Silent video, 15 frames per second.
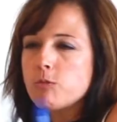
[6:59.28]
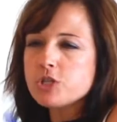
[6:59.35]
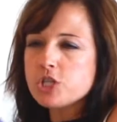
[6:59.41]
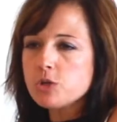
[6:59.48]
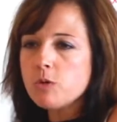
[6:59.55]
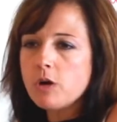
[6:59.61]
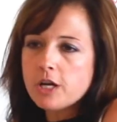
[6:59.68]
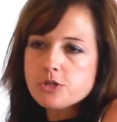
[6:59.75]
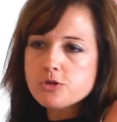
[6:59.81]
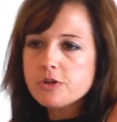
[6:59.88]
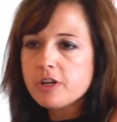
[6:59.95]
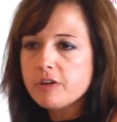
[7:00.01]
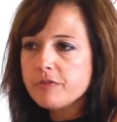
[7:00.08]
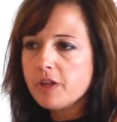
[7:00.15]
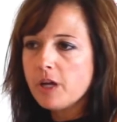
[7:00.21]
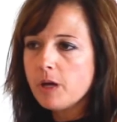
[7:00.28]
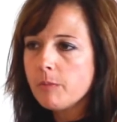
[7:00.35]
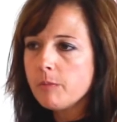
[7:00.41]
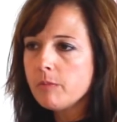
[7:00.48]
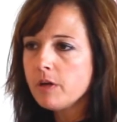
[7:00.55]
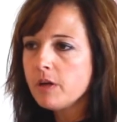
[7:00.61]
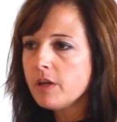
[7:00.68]
200 of them,
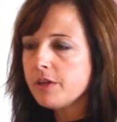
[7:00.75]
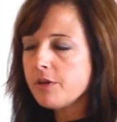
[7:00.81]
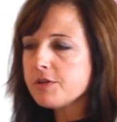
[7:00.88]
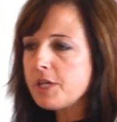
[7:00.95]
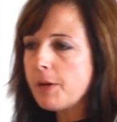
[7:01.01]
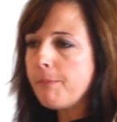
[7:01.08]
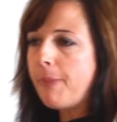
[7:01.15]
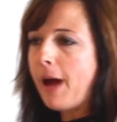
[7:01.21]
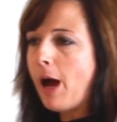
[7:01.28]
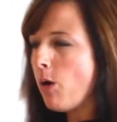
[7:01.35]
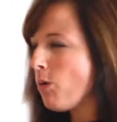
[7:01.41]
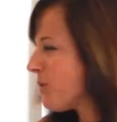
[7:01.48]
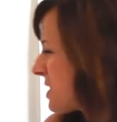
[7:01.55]
there's about